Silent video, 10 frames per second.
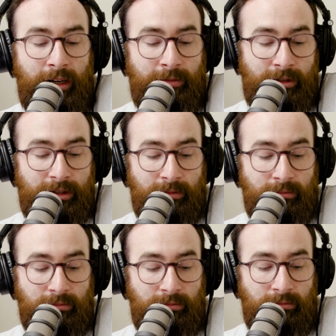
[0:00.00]
I've got
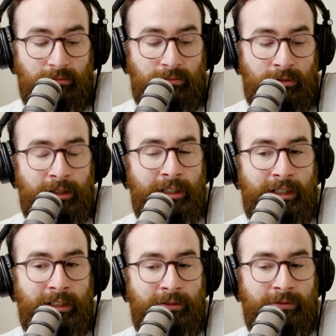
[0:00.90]
some
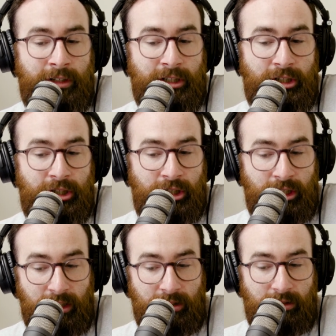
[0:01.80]
pretty funny
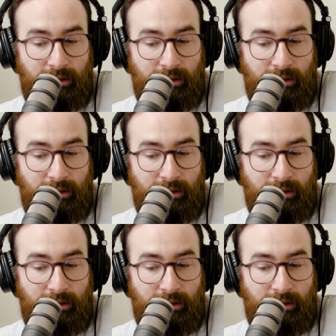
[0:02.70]
shit